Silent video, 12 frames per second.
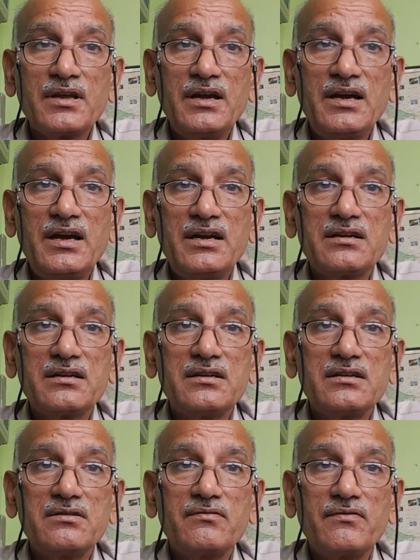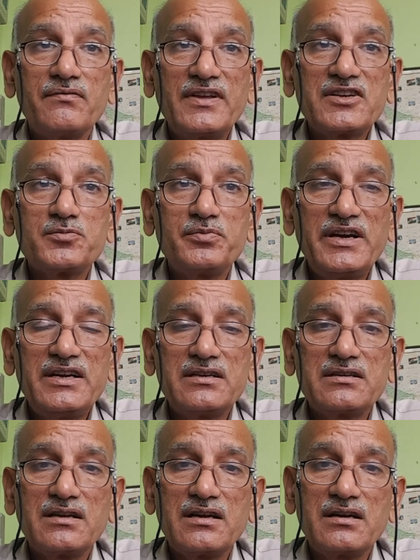And next
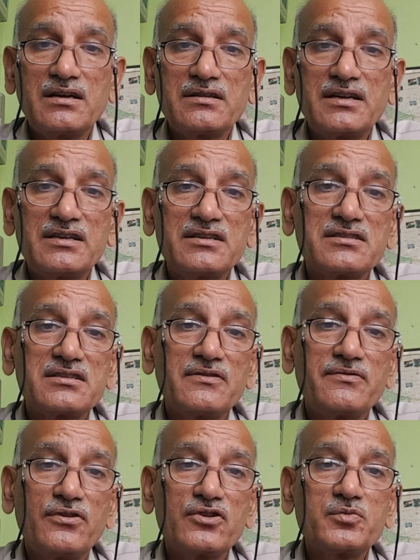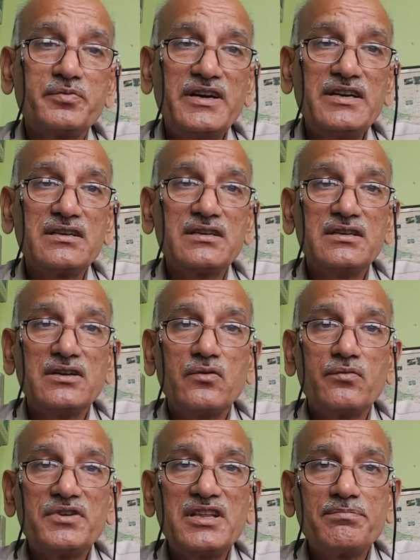point, that is fourth point,
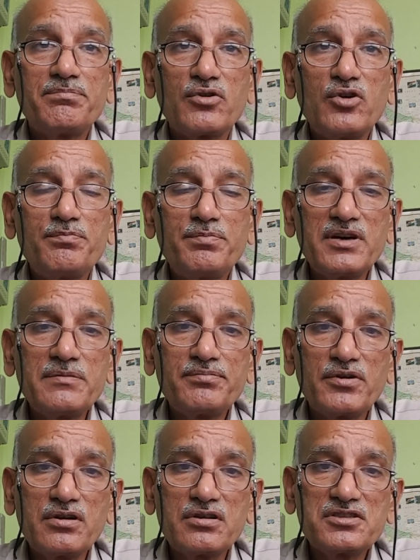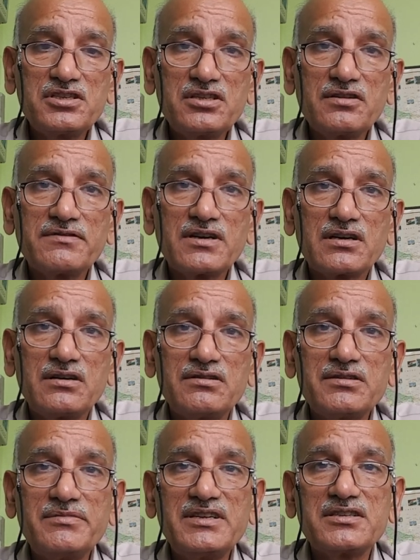with a proper policy of the
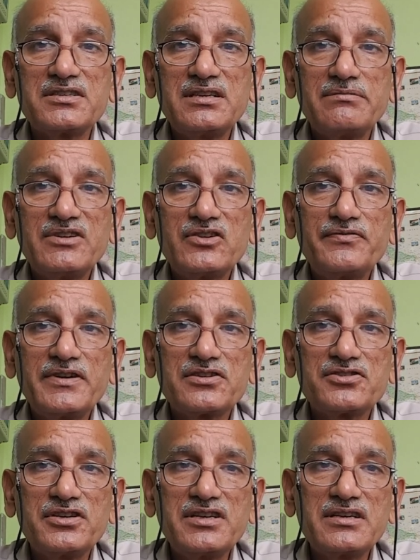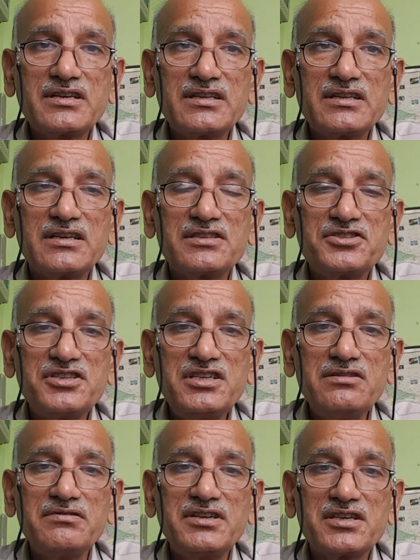government the manufacturing can
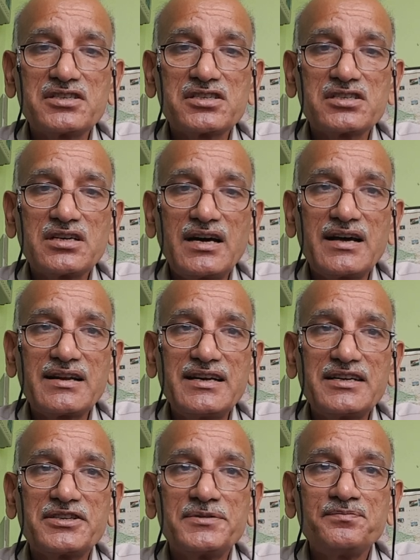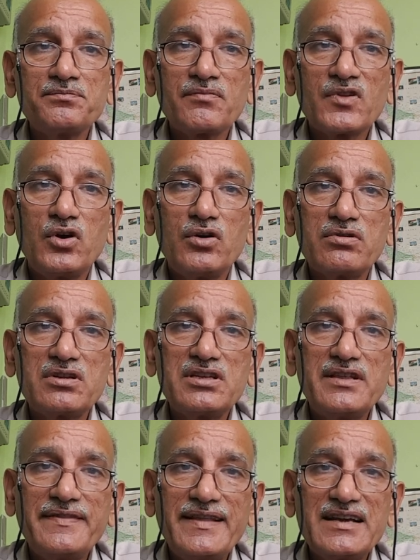achieve its target over
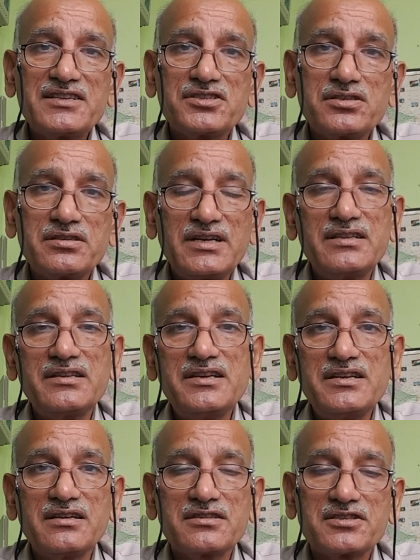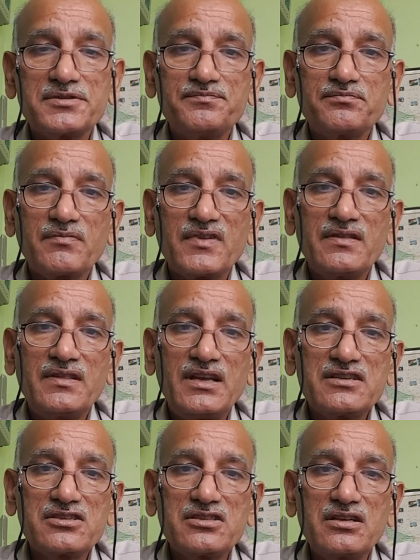the next 10 years.
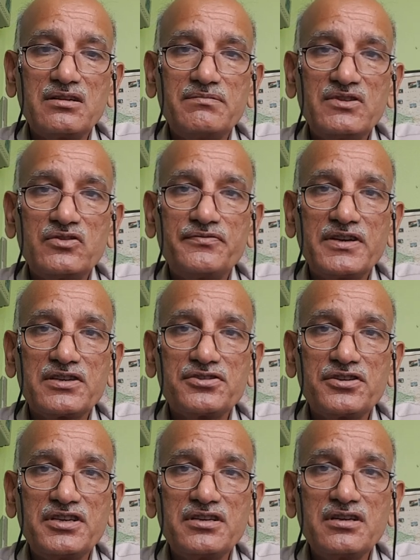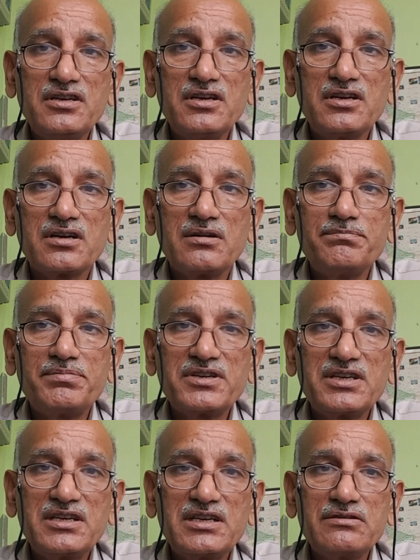National Manufacturing
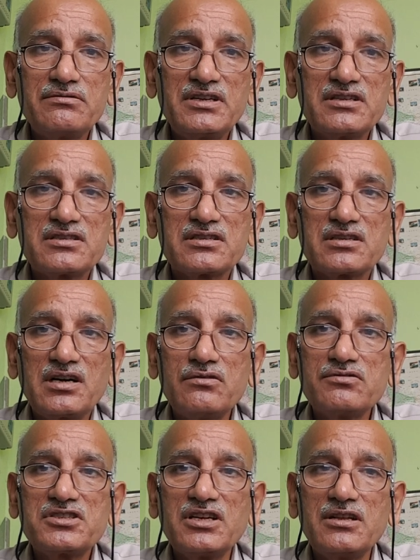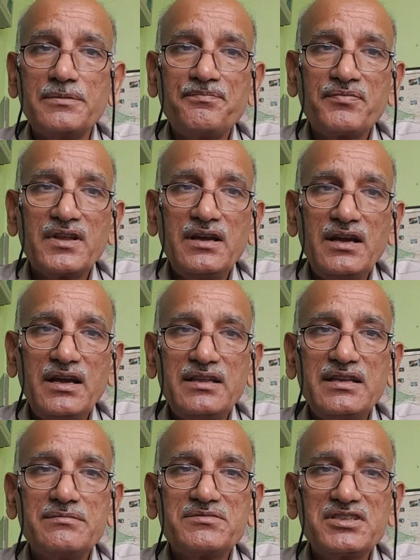Competitiveness Council
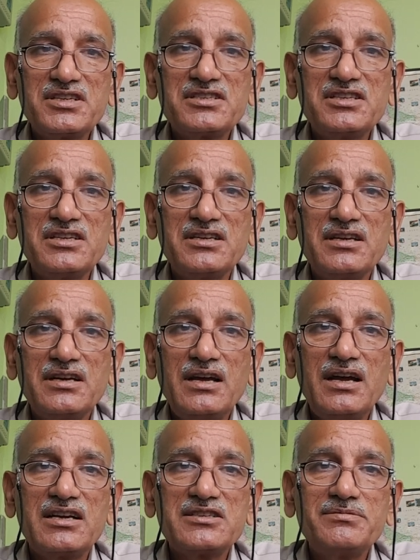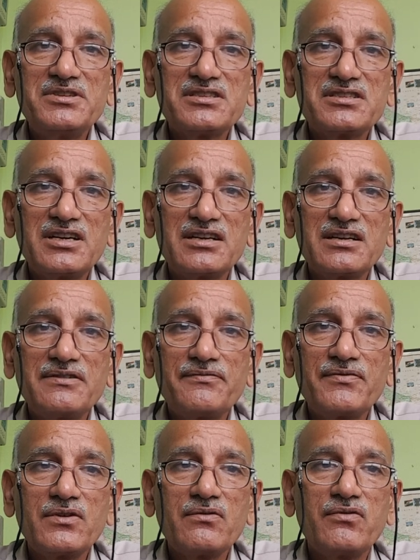NMCC has been set
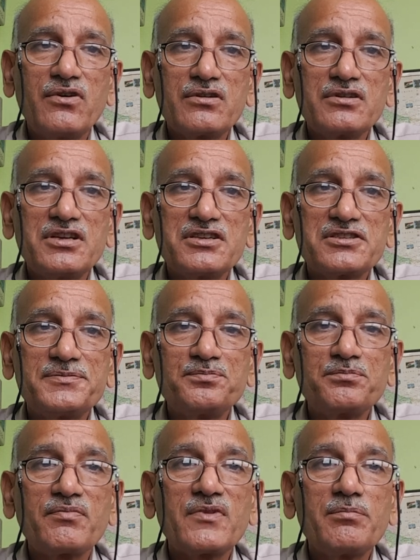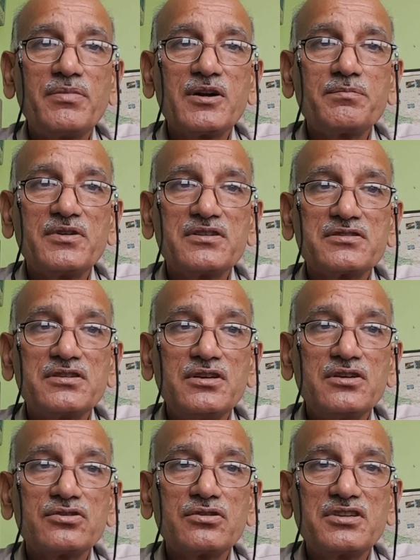up for this purpose.
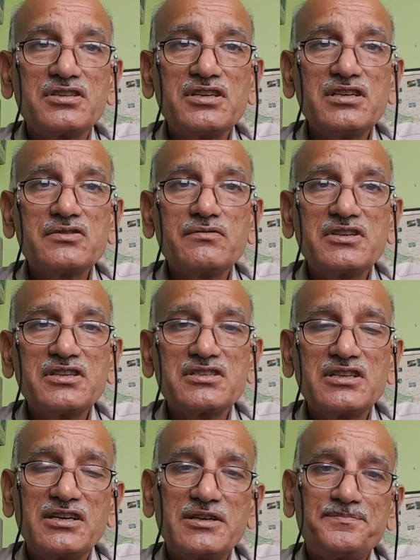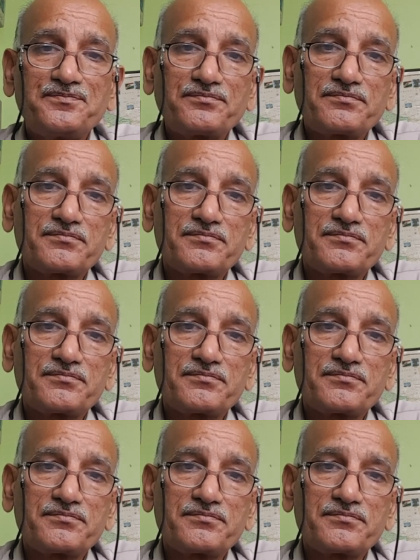So this is what is the